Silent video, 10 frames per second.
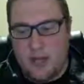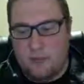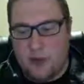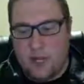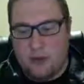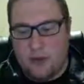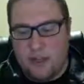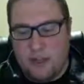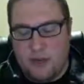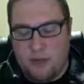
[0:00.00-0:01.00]
We had
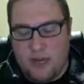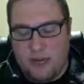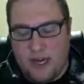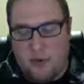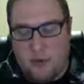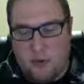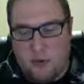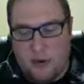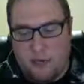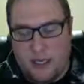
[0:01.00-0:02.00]
a lot of
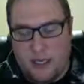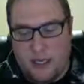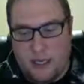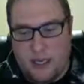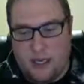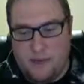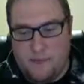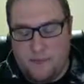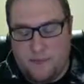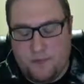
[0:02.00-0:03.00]
people when we
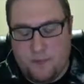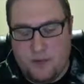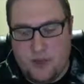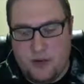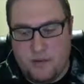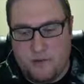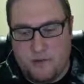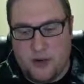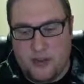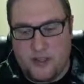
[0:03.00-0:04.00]

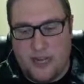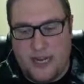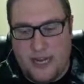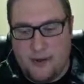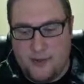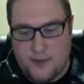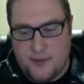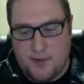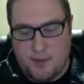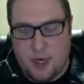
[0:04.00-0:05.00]
first
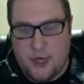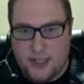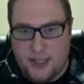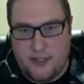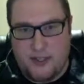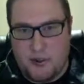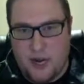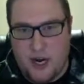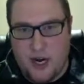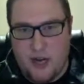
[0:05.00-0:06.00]
announced the project on
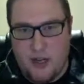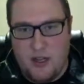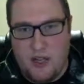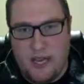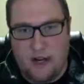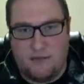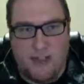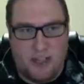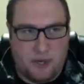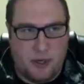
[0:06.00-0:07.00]
Twitter and on
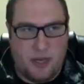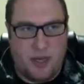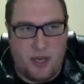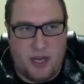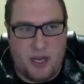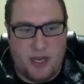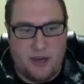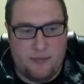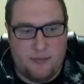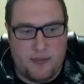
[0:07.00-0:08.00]
Facebook
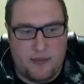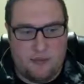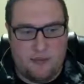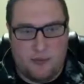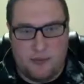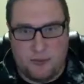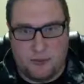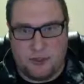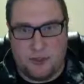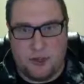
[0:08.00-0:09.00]
and through
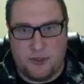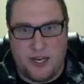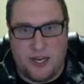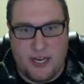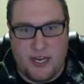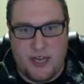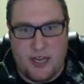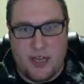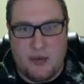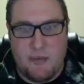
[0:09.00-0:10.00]
sportslogos.net
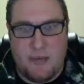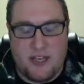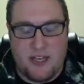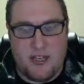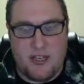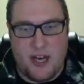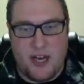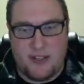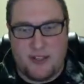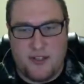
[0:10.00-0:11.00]
mentioned to
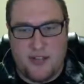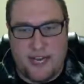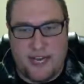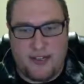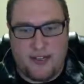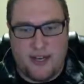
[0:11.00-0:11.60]
us that